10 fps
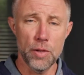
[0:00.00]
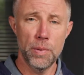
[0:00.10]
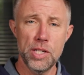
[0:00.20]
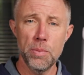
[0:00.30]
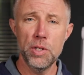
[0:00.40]
the
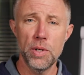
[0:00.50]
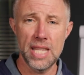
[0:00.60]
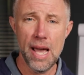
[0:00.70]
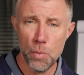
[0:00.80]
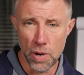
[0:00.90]
reason we do it
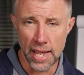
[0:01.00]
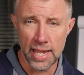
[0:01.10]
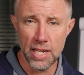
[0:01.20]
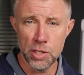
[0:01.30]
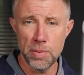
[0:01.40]
that
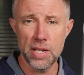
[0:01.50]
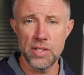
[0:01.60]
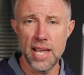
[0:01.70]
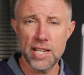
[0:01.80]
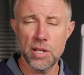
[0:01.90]
way is because
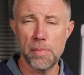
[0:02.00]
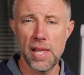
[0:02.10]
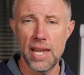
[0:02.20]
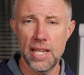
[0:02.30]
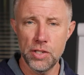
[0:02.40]
the Exit
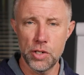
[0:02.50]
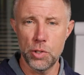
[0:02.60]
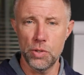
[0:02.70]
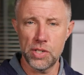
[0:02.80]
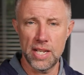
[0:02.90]
Planning
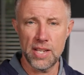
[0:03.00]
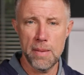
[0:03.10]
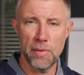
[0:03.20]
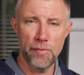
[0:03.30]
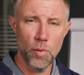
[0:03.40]
Institute says, hey,
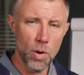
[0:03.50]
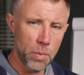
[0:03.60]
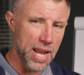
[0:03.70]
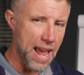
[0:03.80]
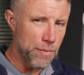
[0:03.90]
before
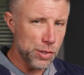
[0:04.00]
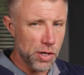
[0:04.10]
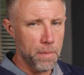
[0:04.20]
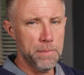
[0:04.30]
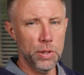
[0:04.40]
we ever
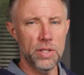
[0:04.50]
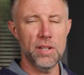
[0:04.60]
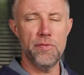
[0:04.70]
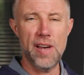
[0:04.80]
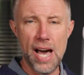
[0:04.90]
start
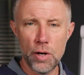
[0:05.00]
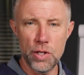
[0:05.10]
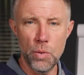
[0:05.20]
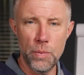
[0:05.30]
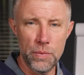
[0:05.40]
building
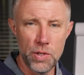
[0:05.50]
value,